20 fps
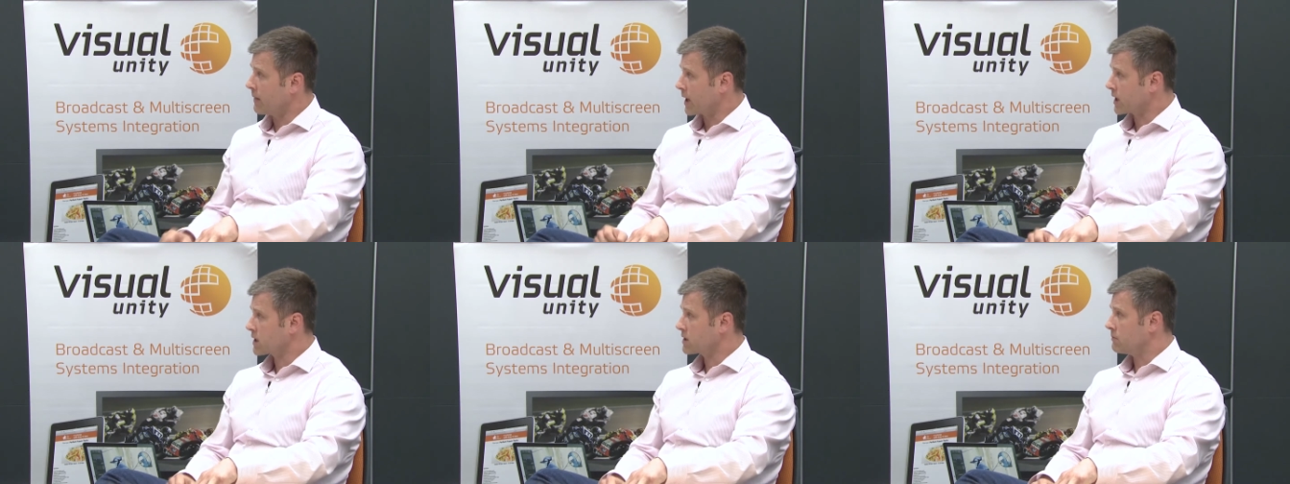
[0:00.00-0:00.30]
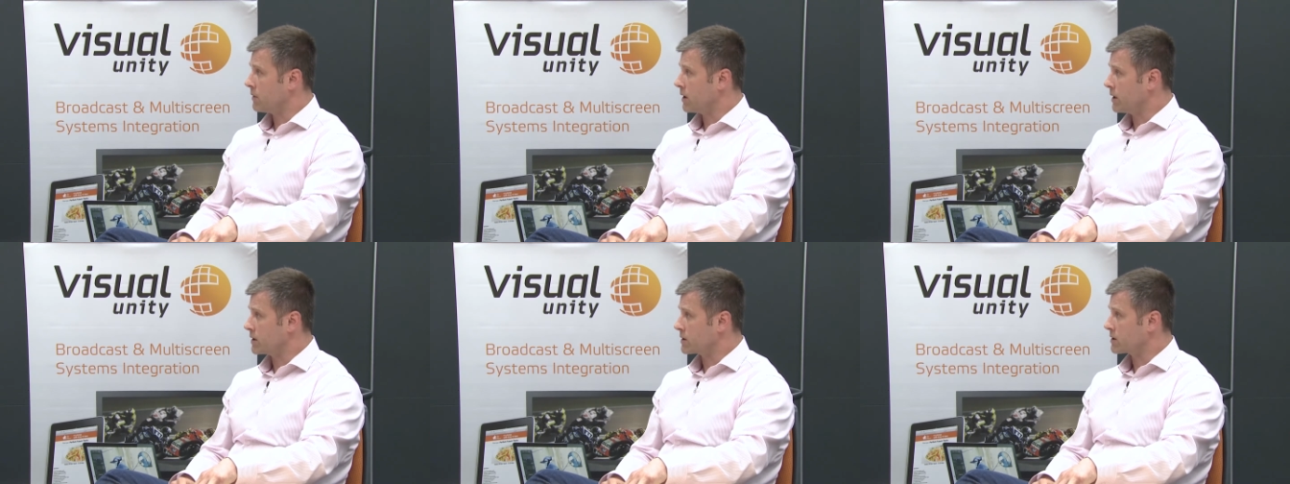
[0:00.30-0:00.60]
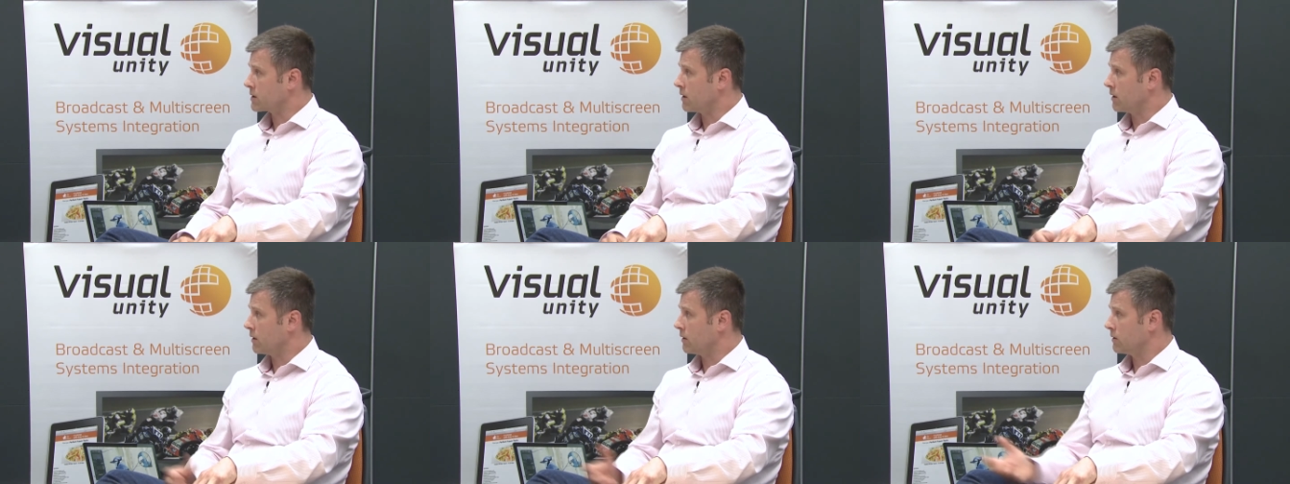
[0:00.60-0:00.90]

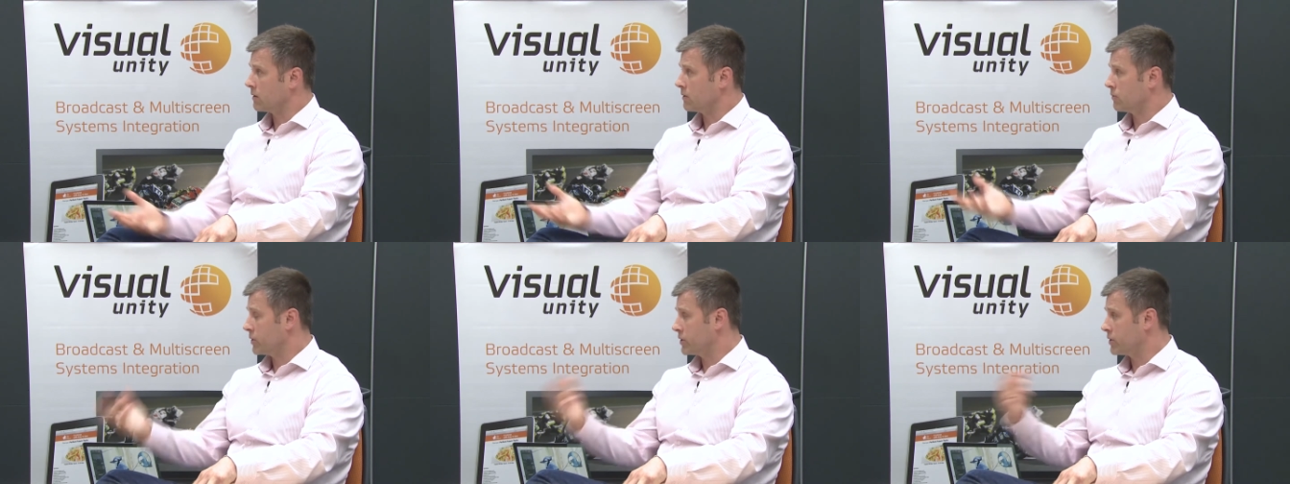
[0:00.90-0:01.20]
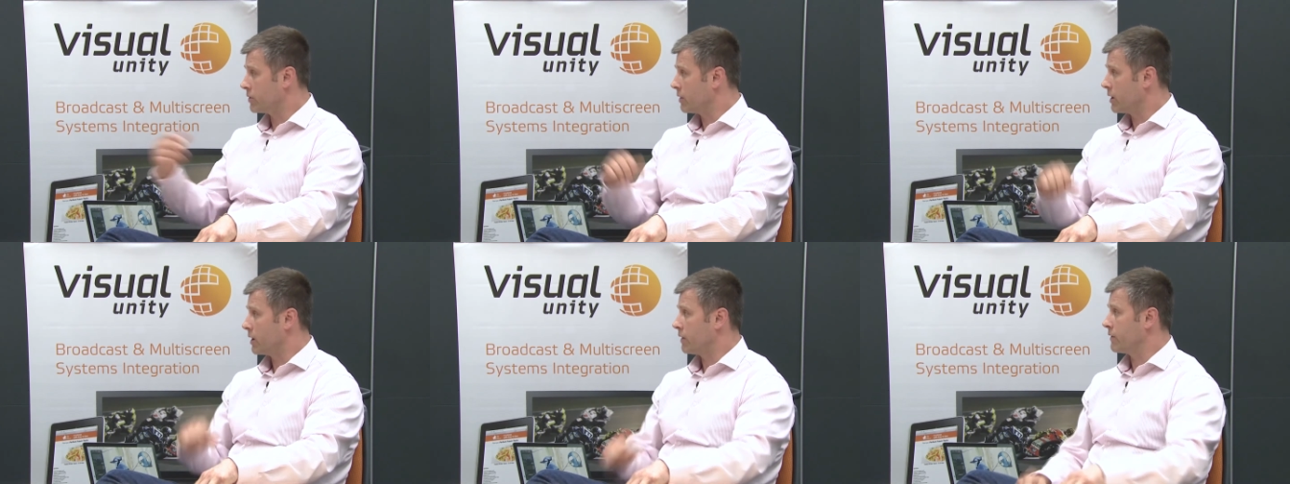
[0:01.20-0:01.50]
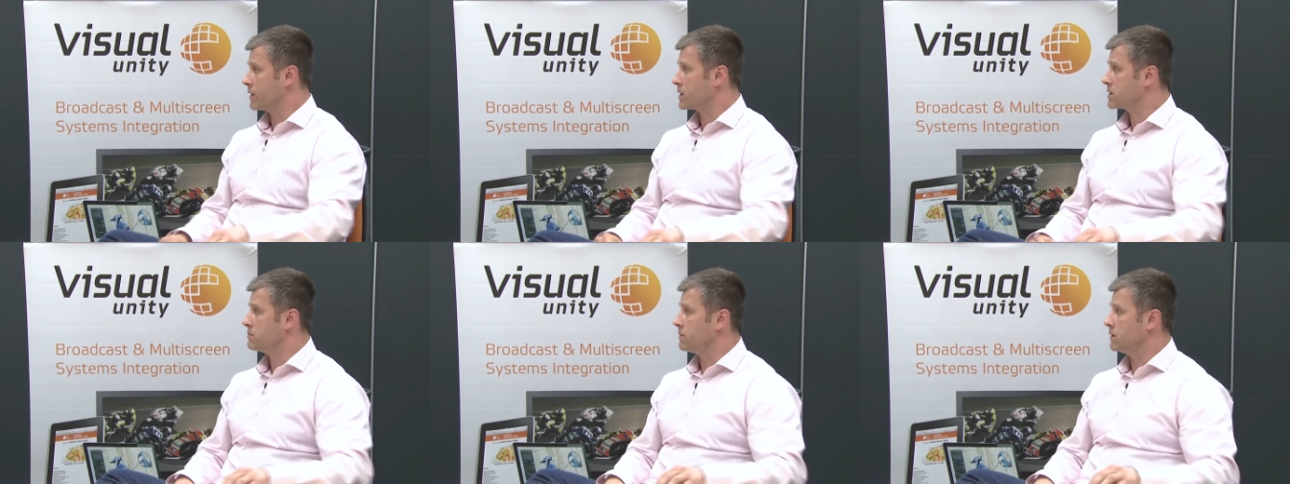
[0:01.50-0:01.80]
maximize our return on
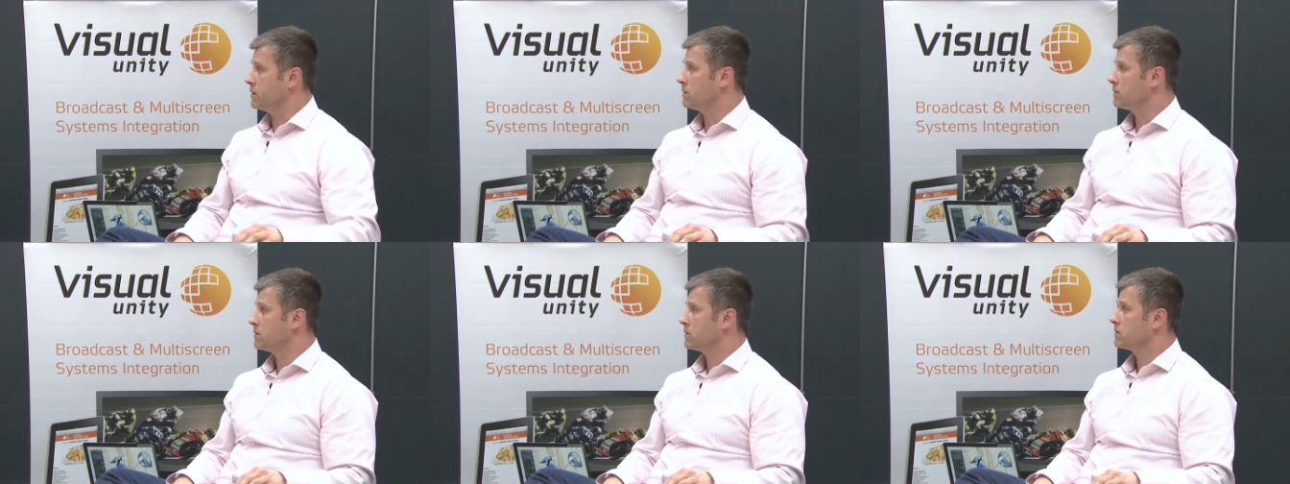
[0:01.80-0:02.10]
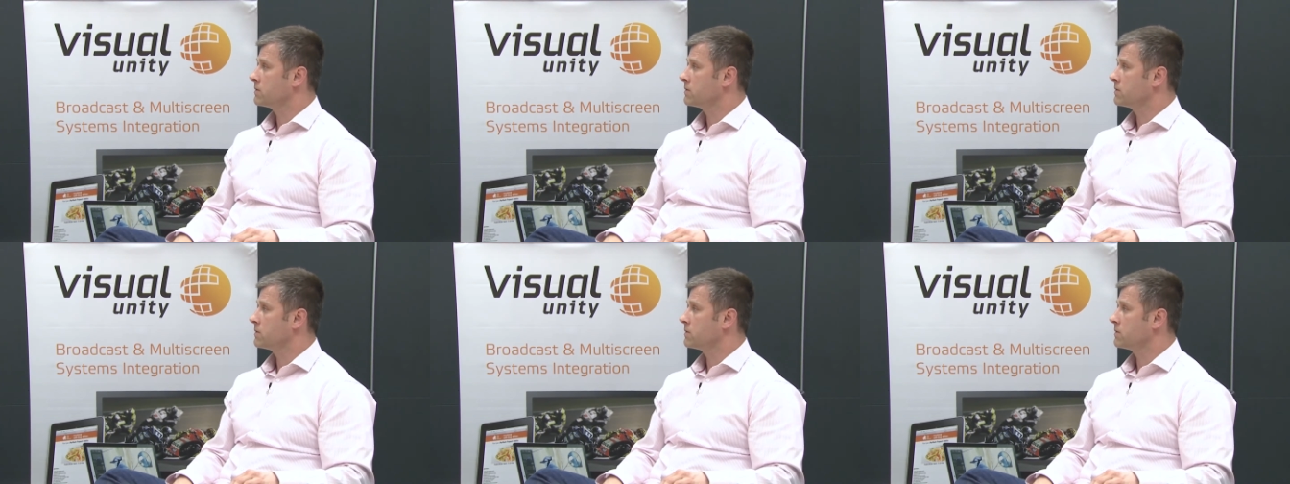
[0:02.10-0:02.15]
investment.